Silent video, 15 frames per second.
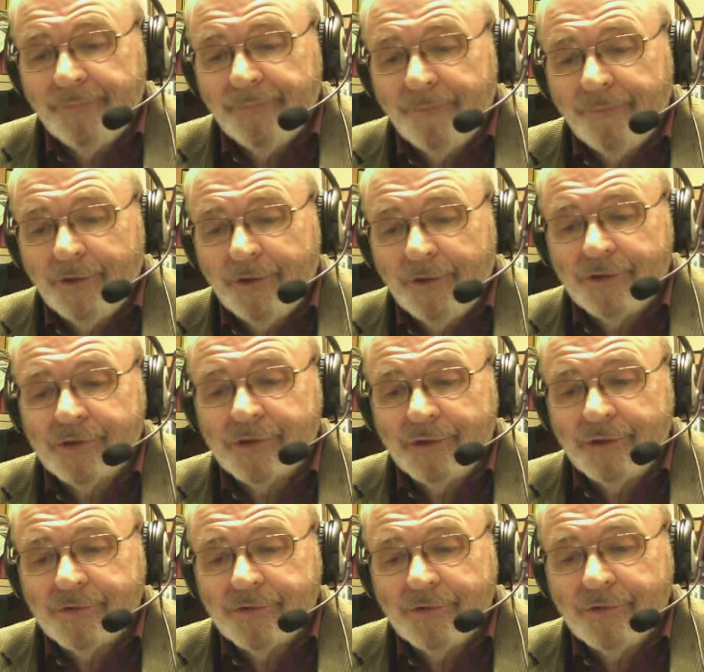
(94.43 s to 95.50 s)
because it
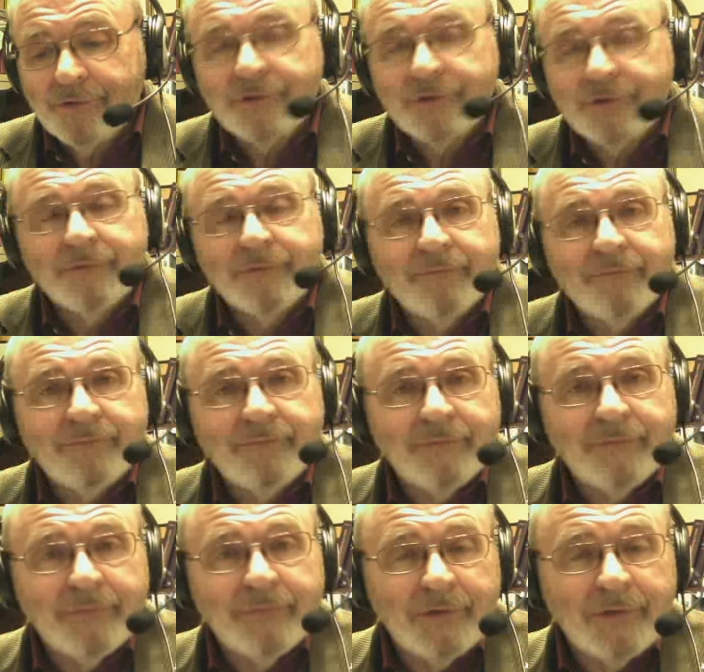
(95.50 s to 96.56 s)
concerns
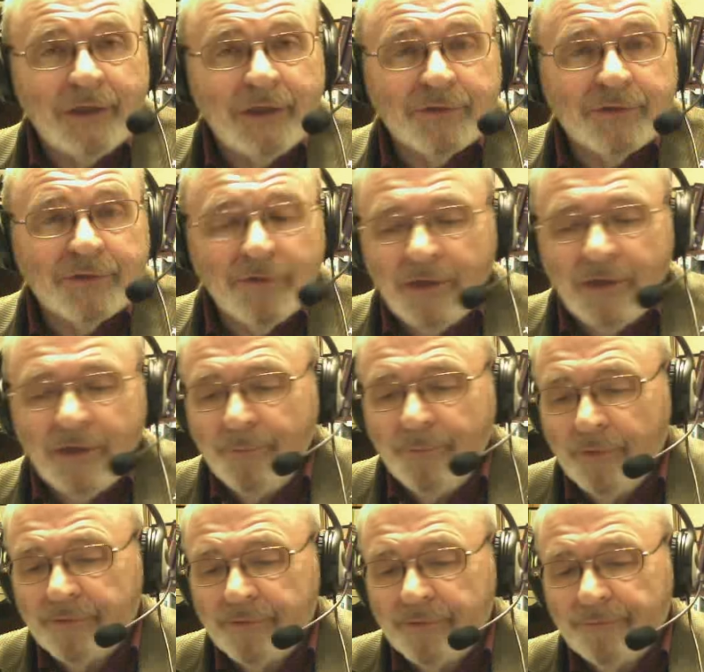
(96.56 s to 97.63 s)
each of our
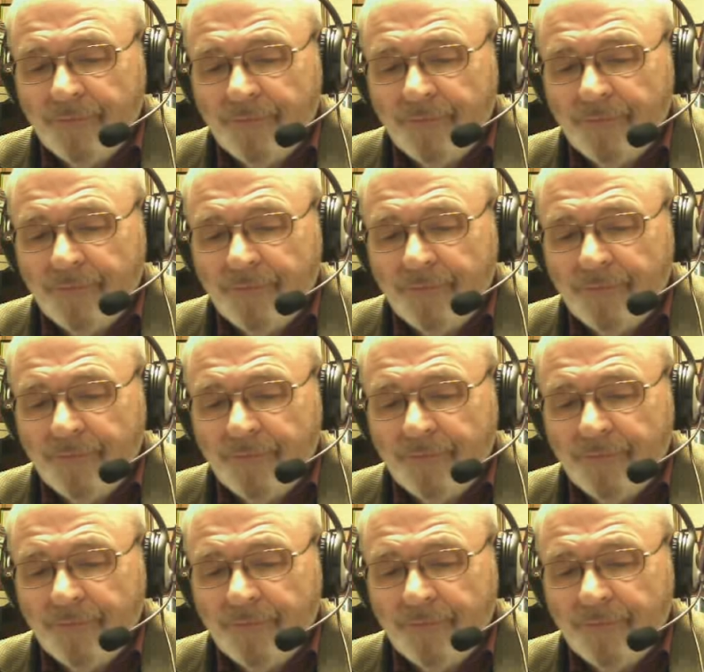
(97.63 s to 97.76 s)
aprons.